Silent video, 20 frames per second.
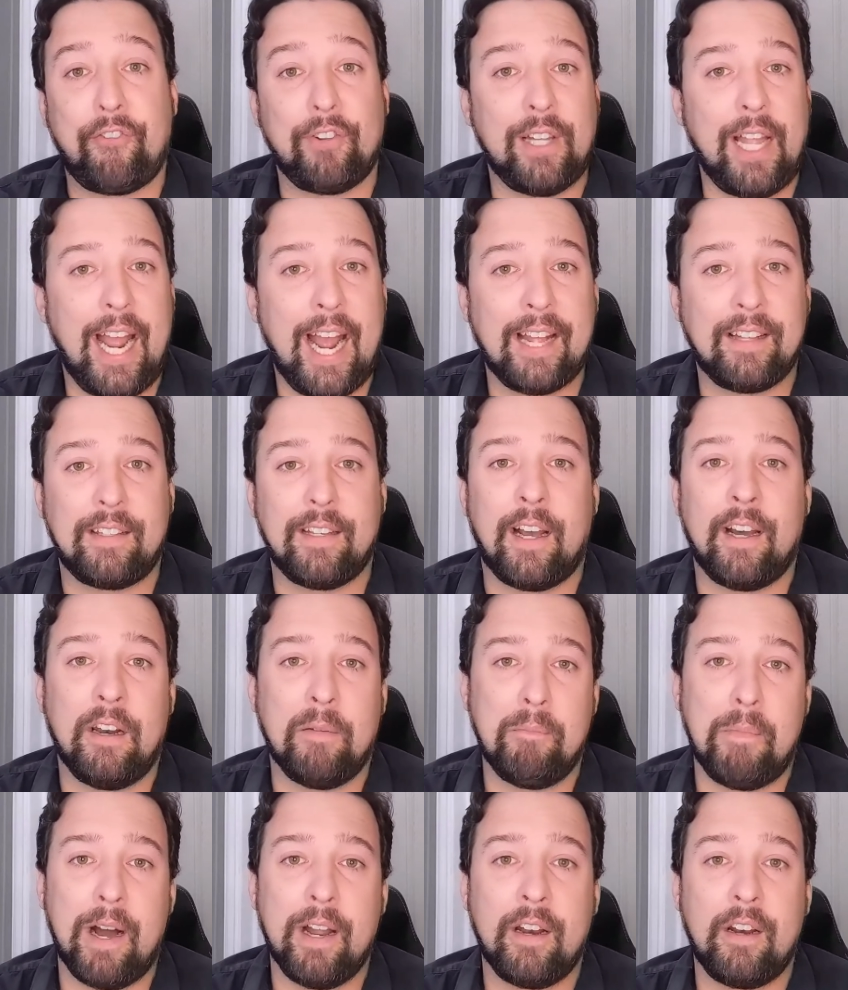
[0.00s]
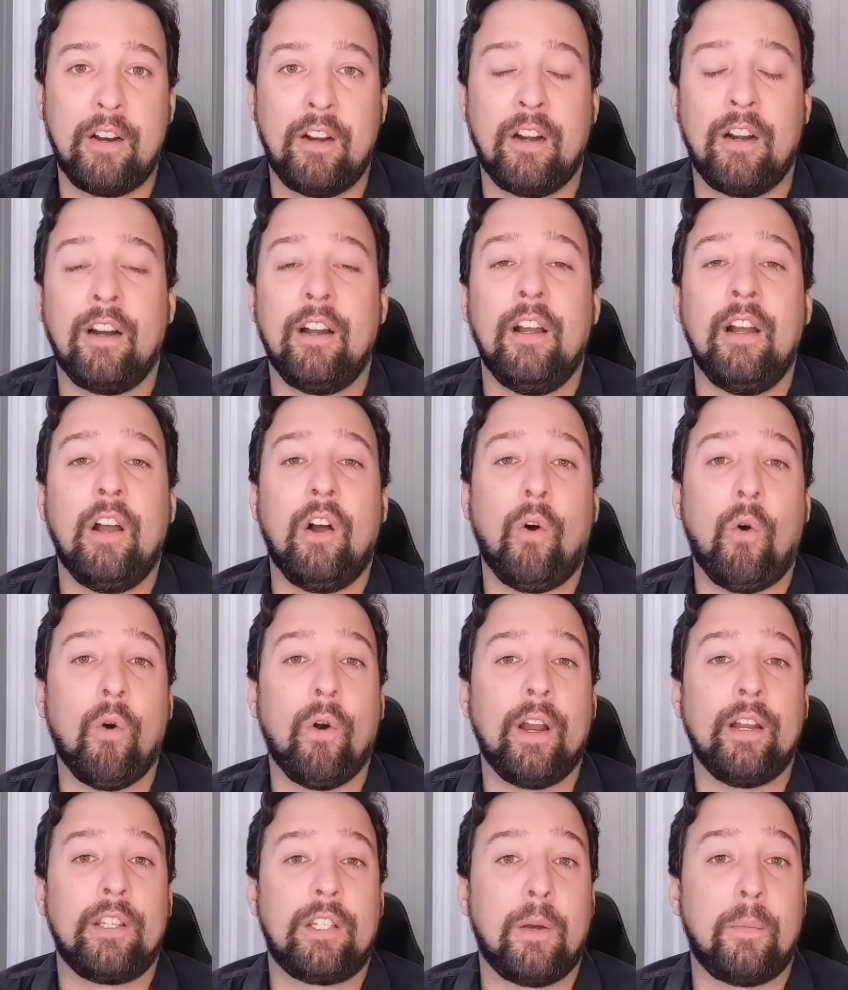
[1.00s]
flat on a monitor
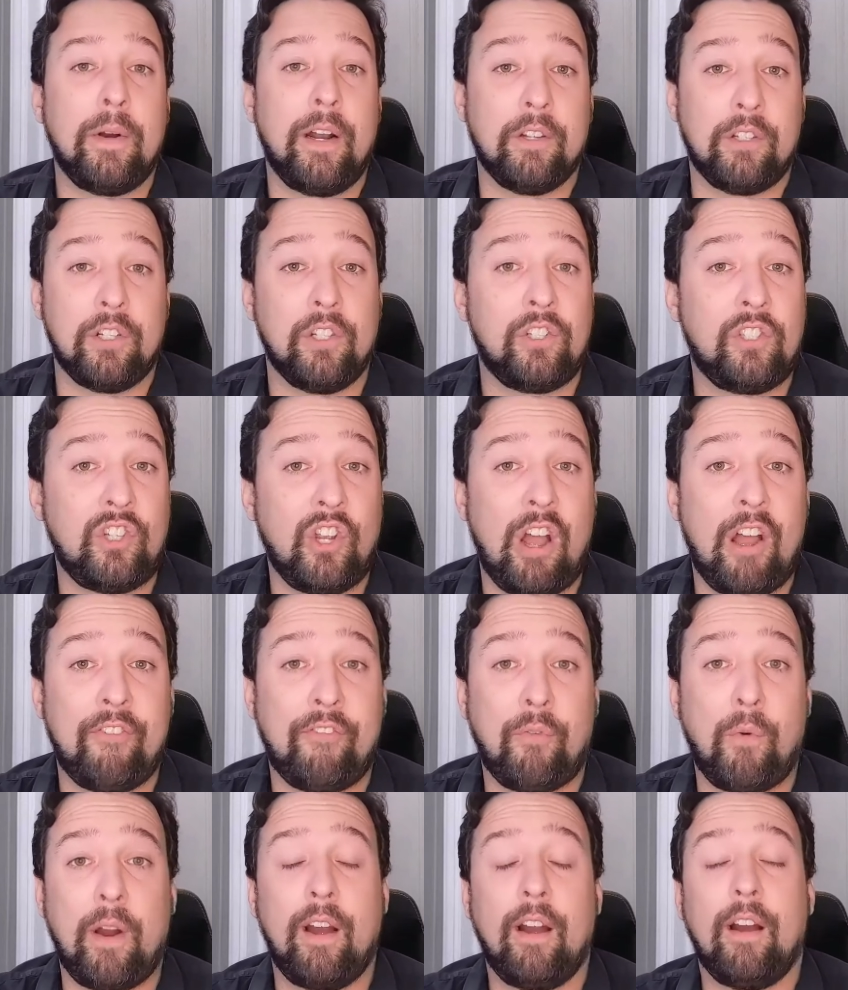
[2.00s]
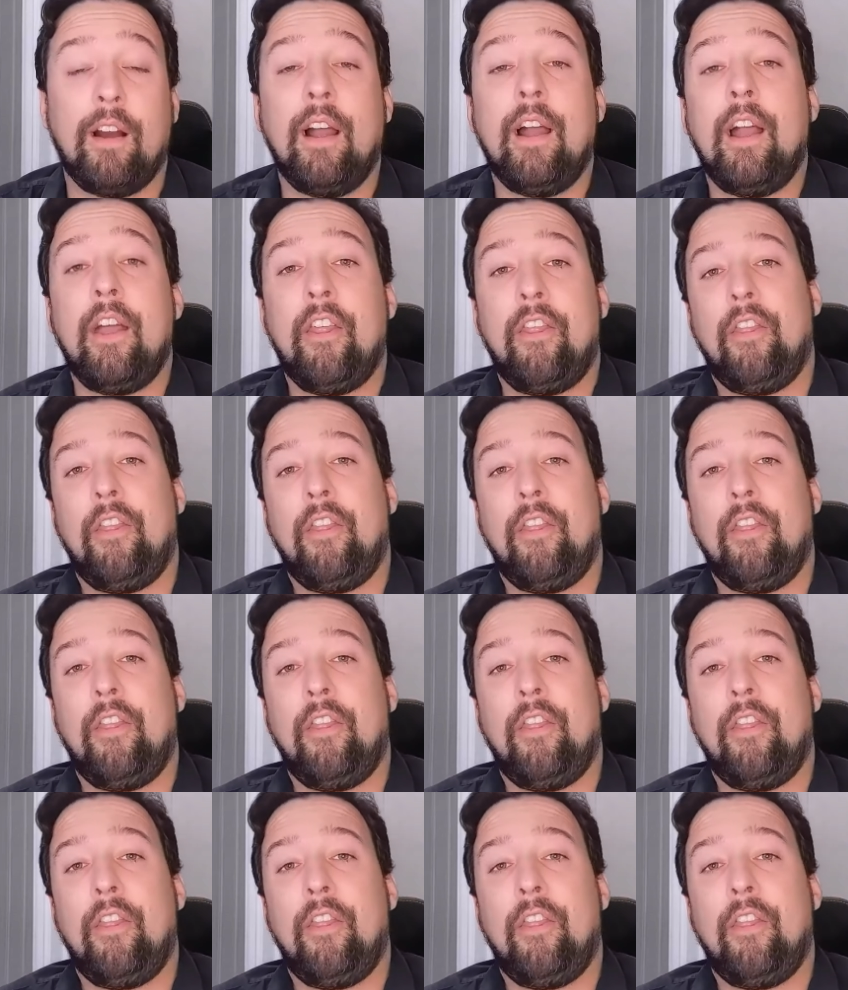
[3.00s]
or in someone else's software